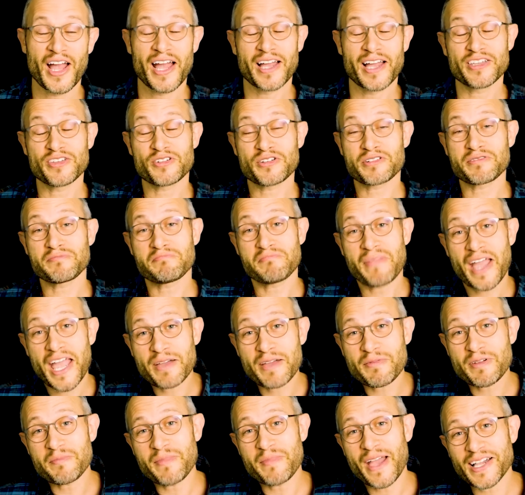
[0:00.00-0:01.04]
You could
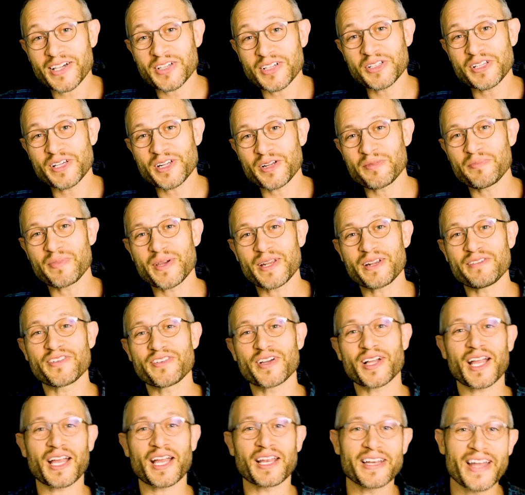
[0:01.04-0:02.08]
maybe make a little bit of a
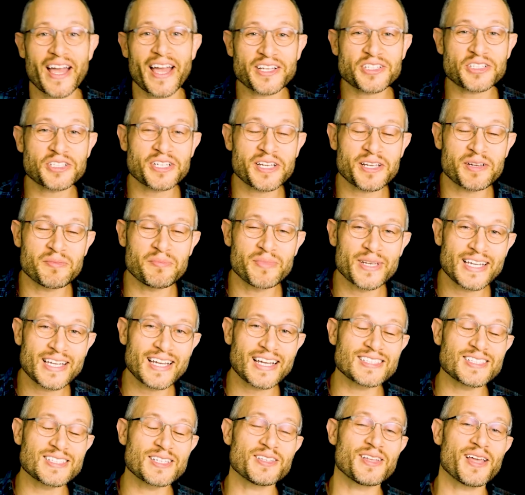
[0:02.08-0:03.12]
connection
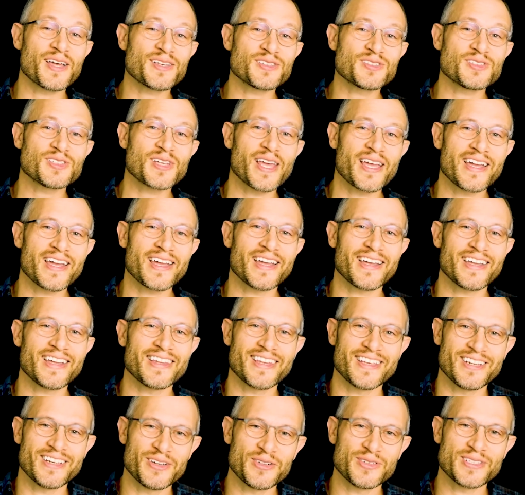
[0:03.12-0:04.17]
because it does say in
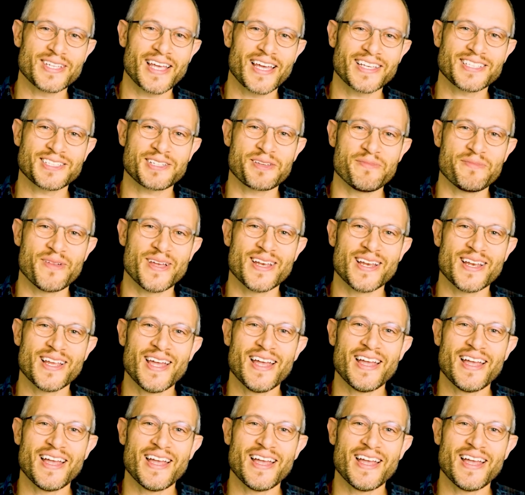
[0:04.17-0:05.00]
the New Testament